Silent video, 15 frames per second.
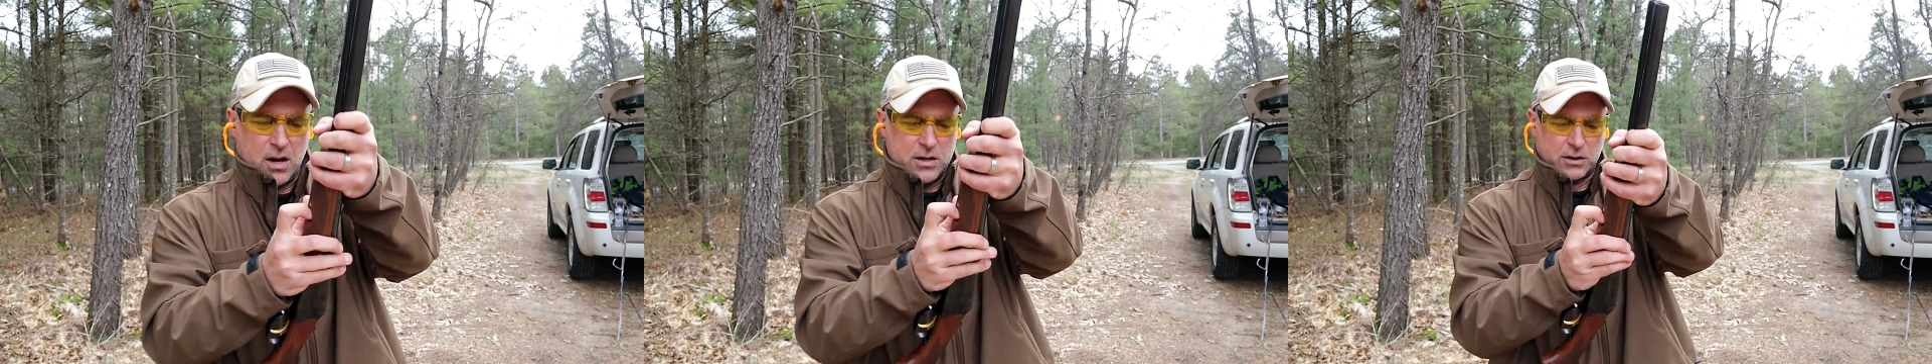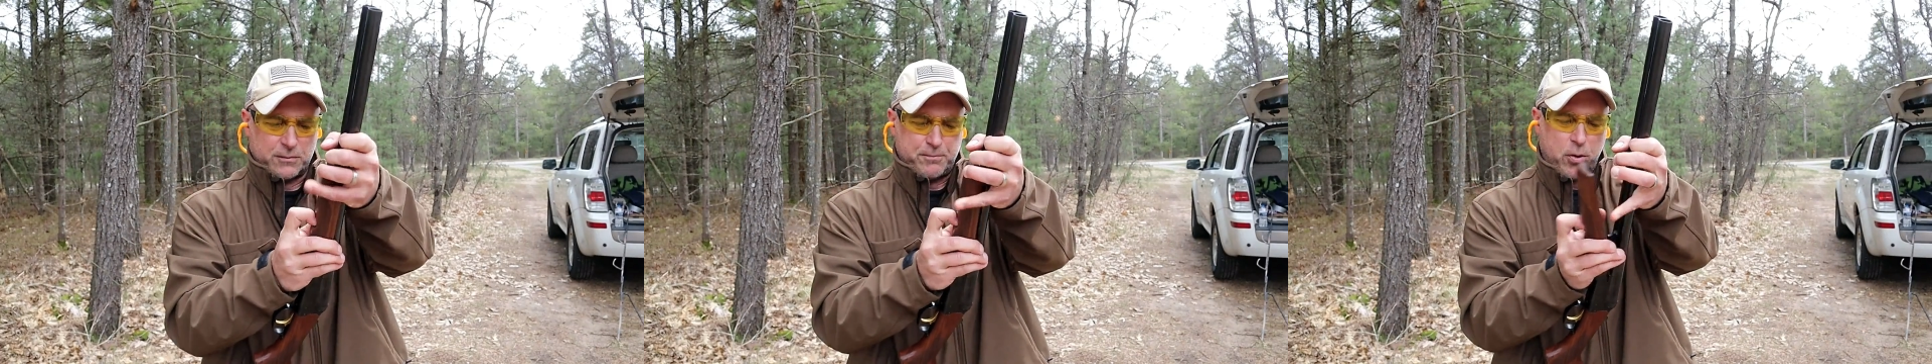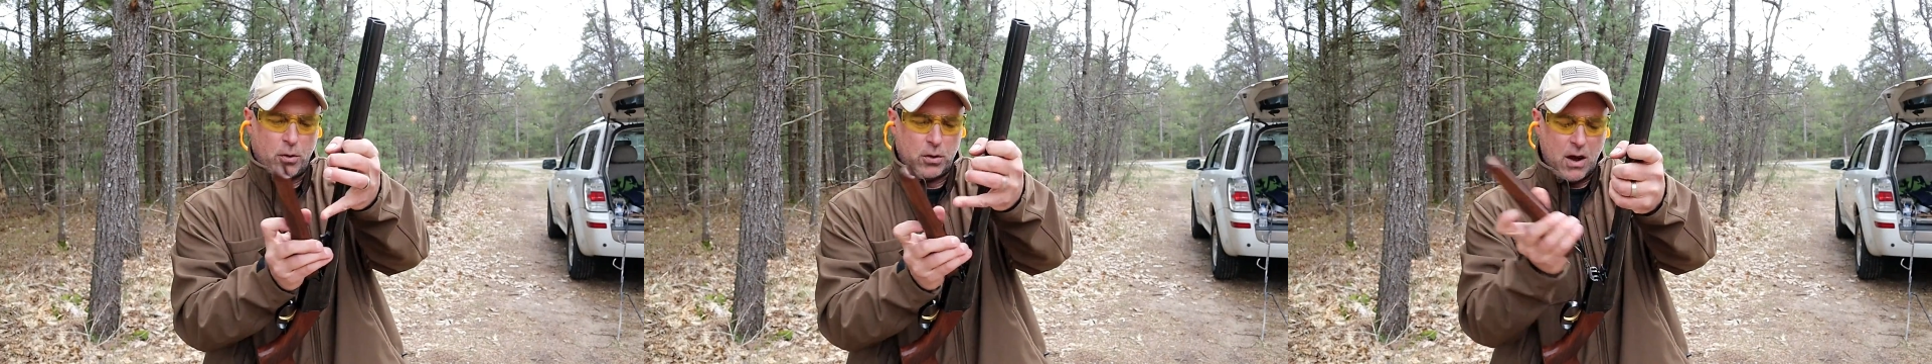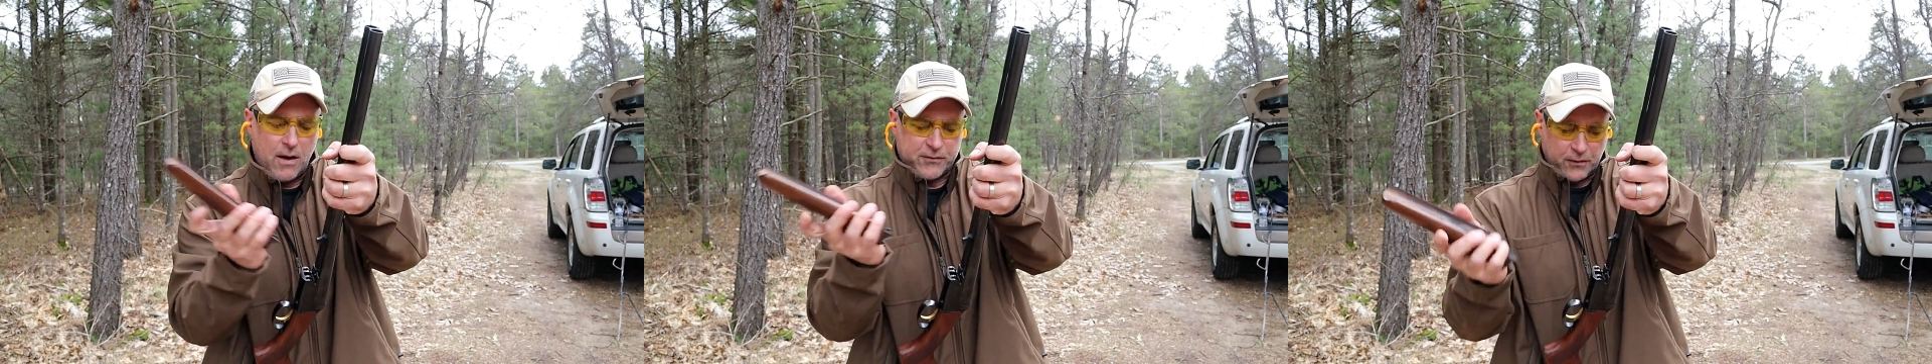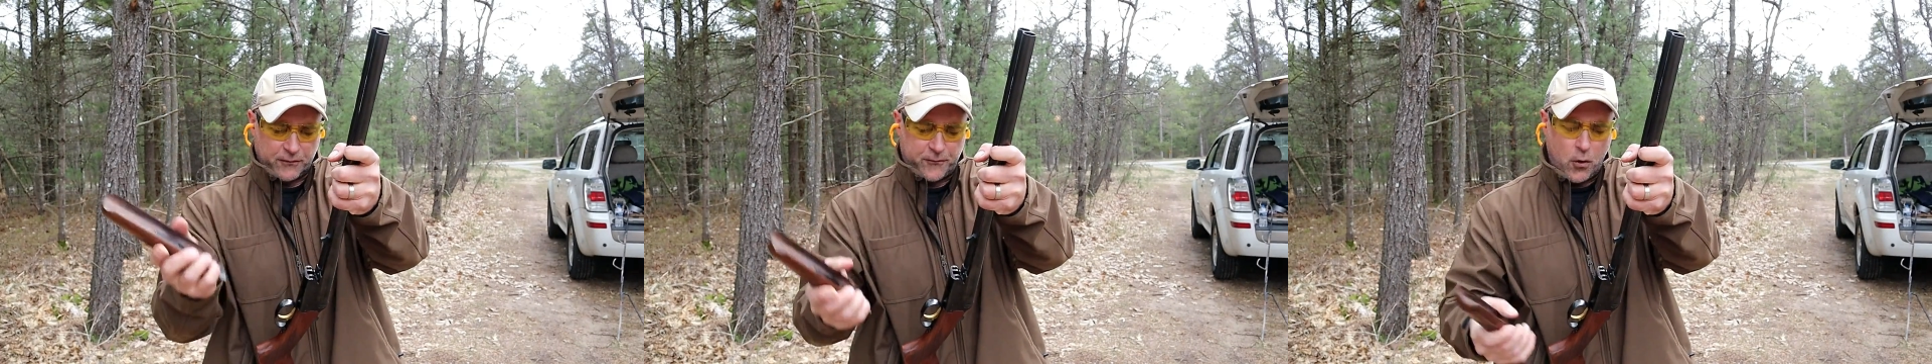Just pull
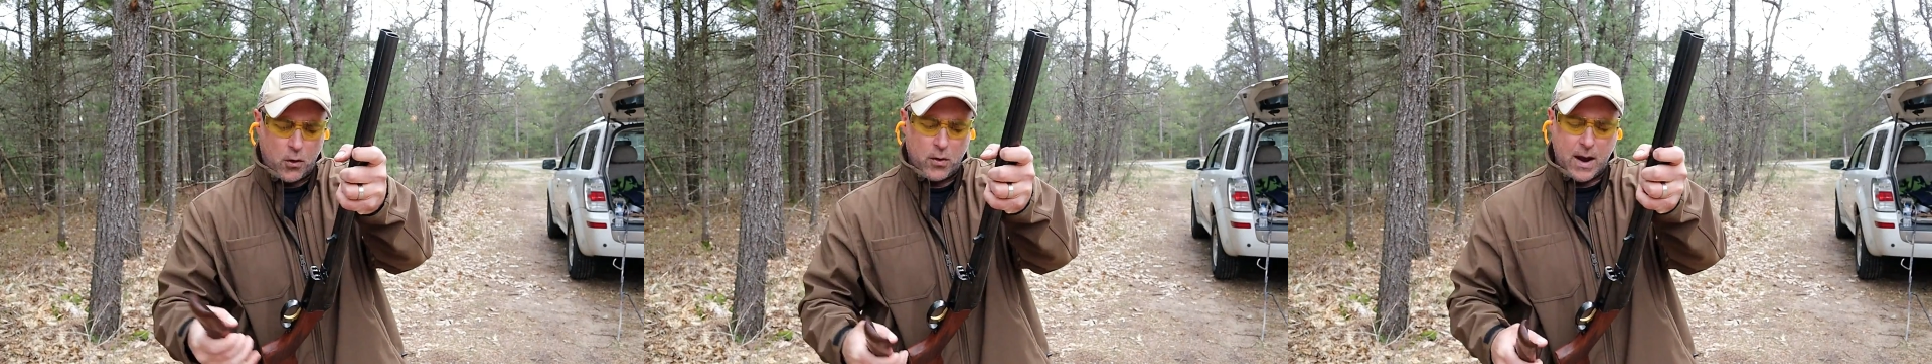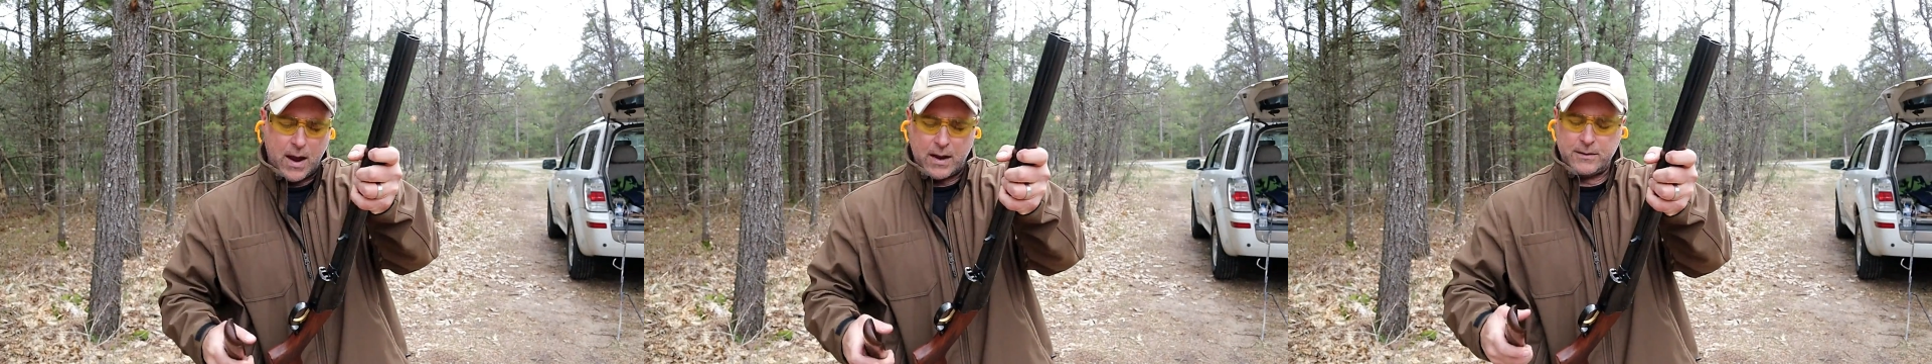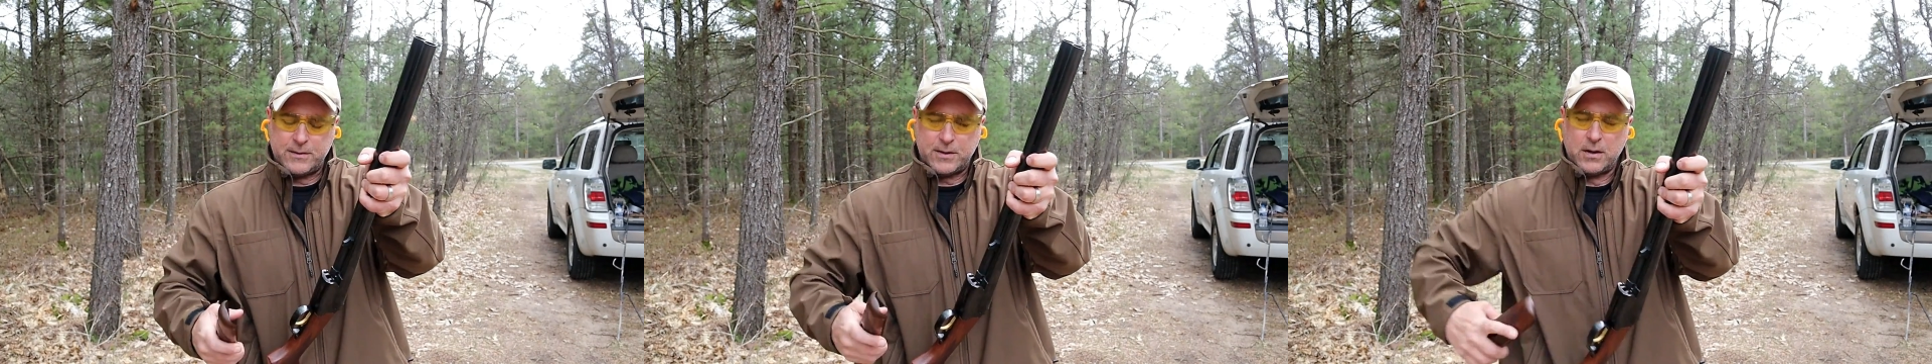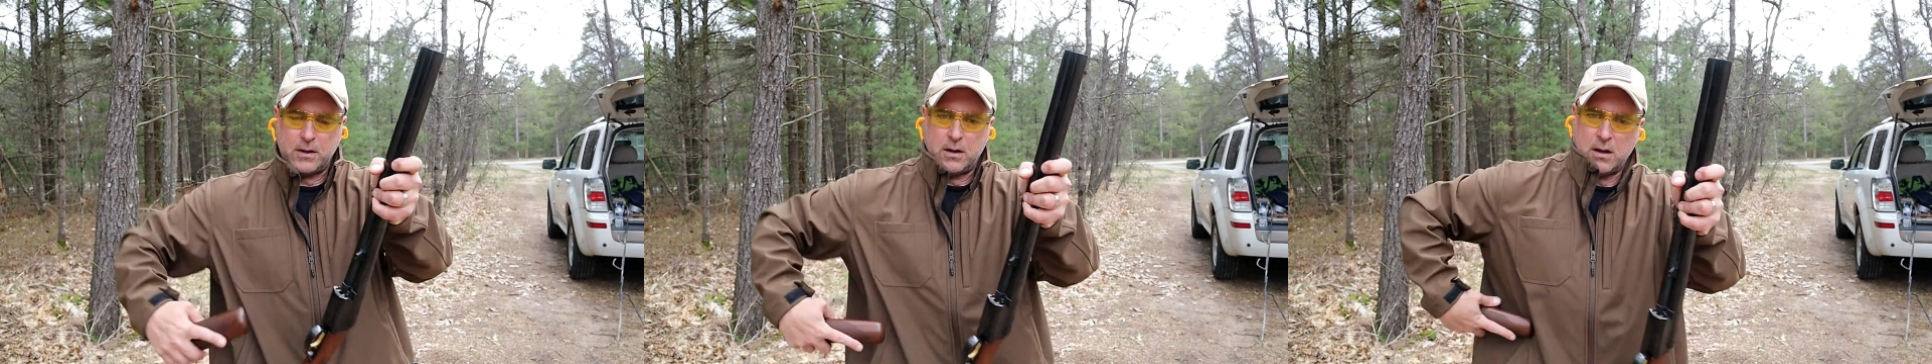off the fore end.